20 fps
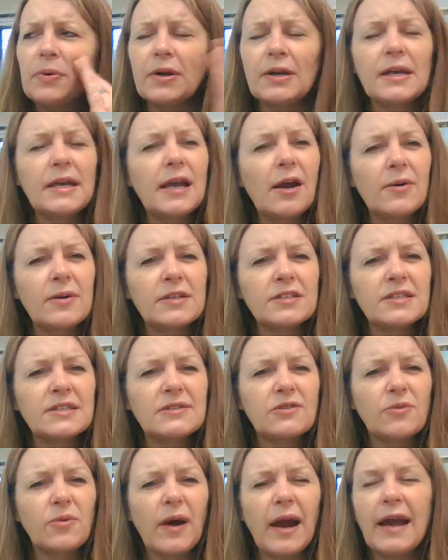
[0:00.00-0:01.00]
putting out a
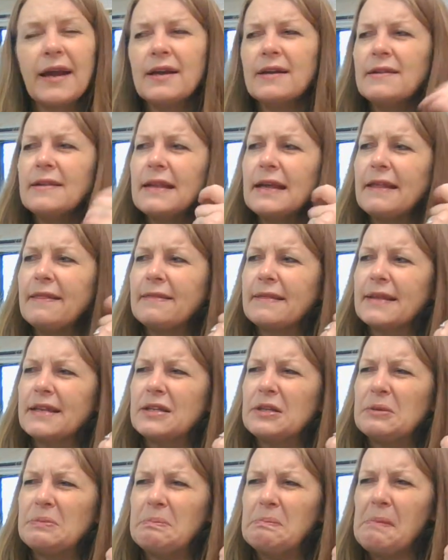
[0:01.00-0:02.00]
scraggly
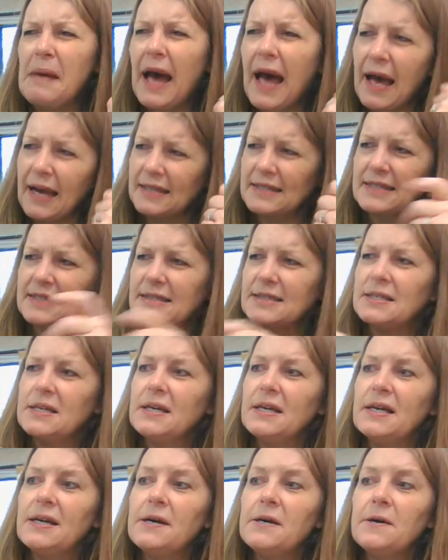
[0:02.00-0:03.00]
little mess.
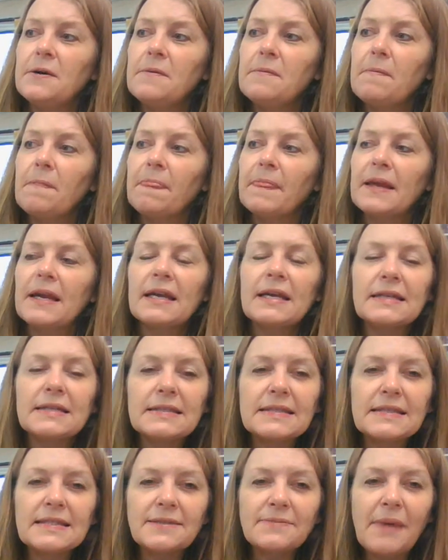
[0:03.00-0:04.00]

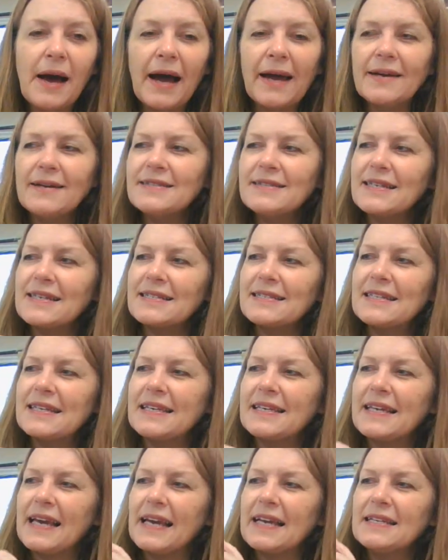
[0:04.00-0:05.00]
He smiled as he
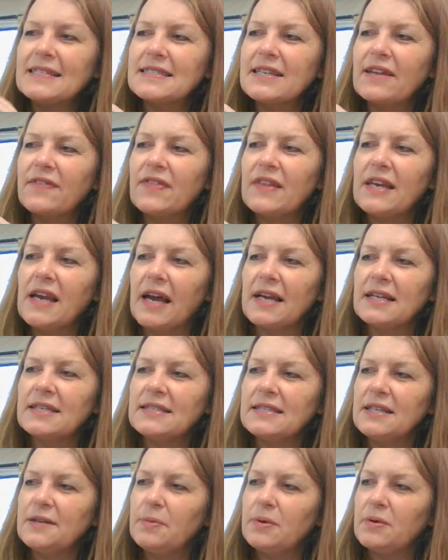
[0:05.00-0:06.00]
gazed at the
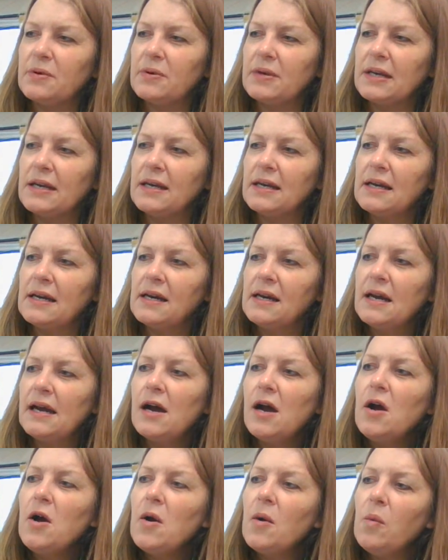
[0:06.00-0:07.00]
icy beauty,
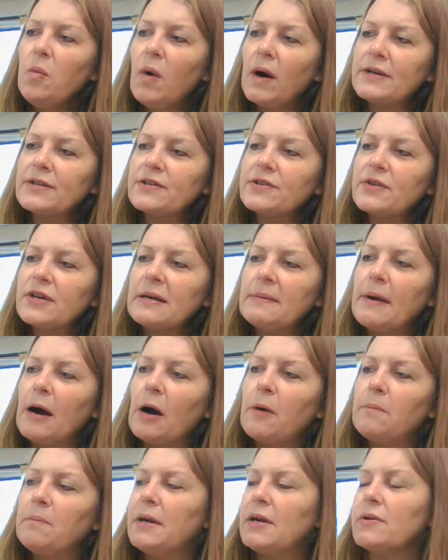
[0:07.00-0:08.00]
wondering
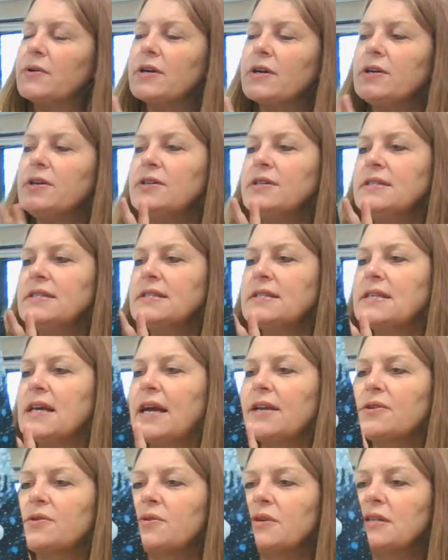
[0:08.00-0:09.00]
about miracles
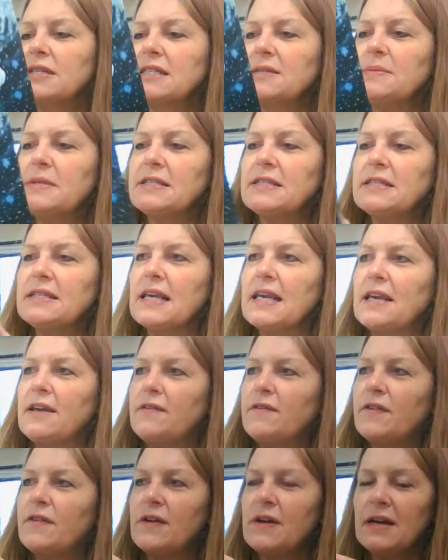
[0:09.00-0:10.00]
and Christmas
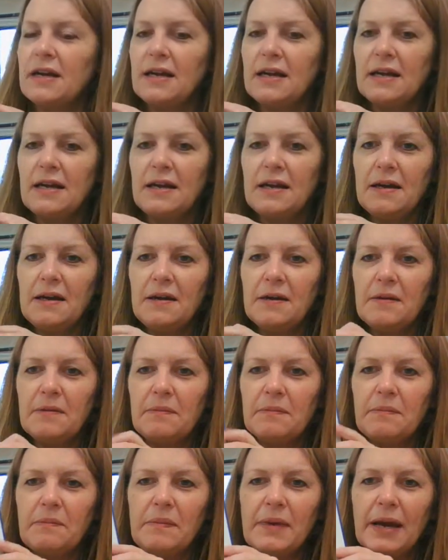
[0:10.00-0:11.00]
Eve.
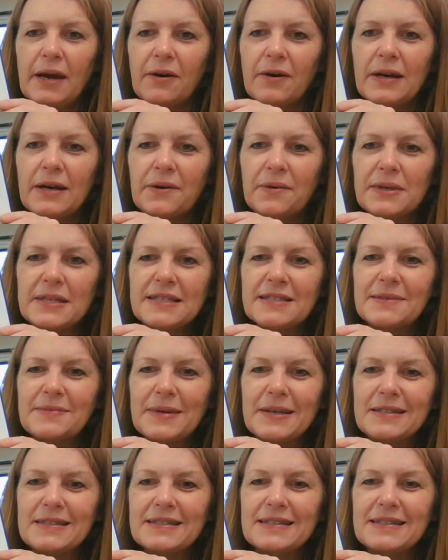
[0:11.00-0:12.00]
Merry Christmas.